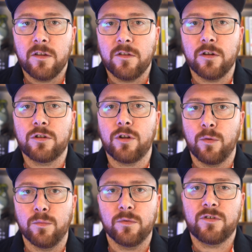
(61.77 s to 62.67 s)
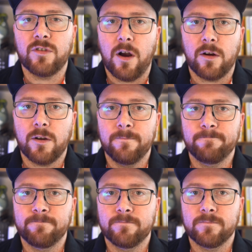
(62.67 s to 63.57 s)
that don't suck?
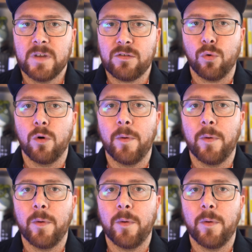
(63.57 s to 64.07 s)
Let's talk